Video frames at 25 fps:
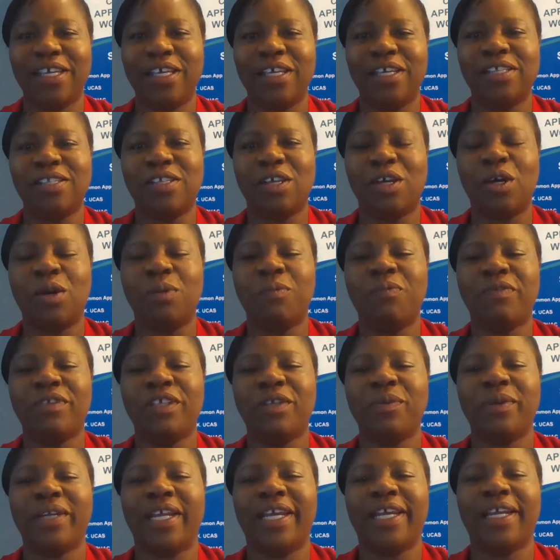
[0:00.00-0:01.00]
So hopefully
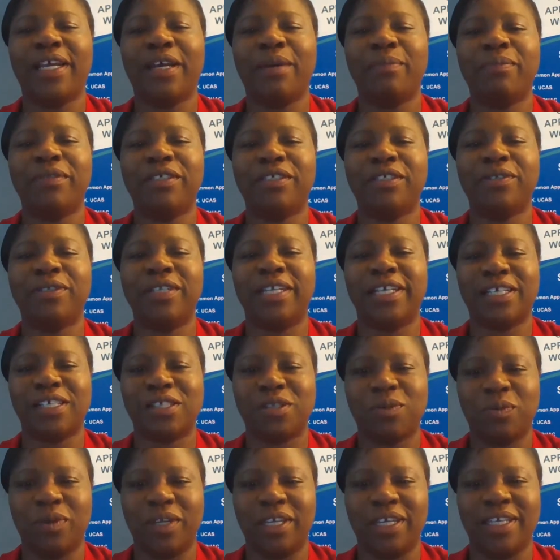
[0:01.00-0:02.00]
when I come to you next
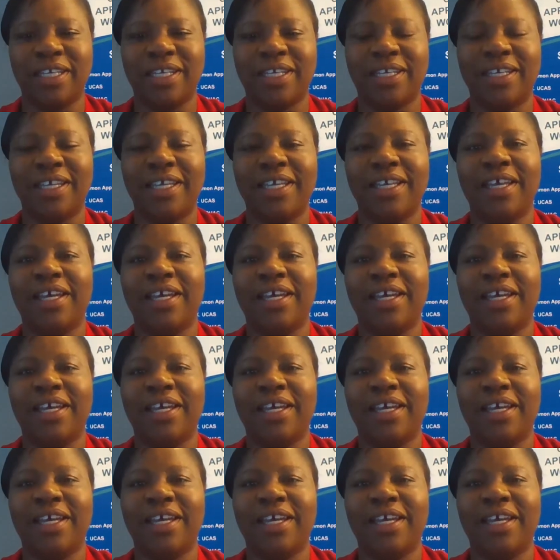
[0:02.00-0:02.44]
week,